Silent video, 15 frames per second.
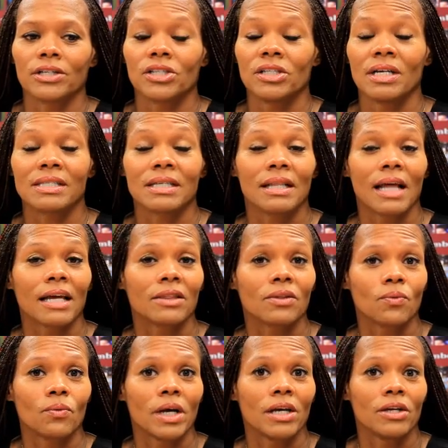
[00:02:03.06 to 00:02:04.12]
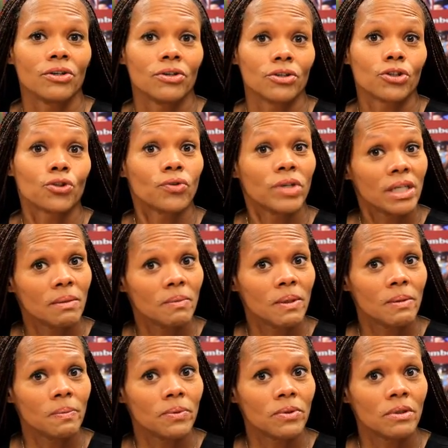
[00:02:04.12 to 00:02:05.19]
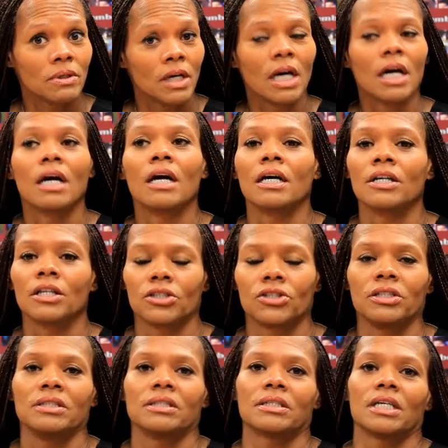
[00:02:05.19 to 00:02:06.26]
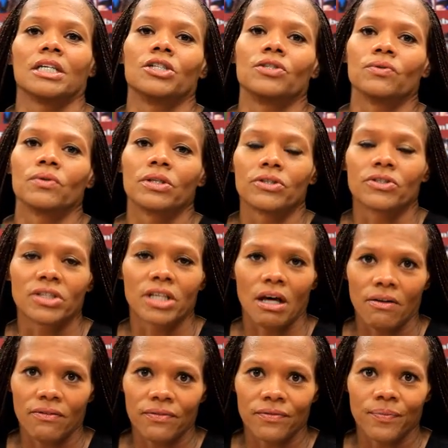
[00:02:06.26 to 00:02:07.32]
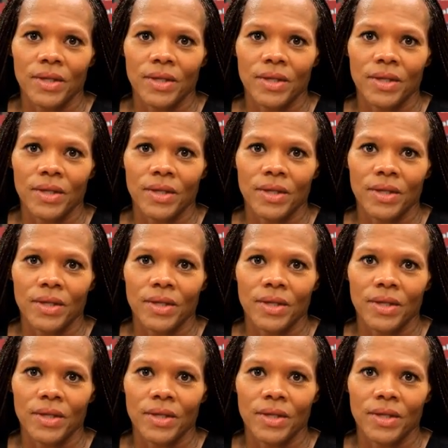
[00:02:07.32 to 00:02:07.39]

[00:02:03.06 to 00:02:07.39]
she doesn't like the way you're treating people, she's gonna do it herself.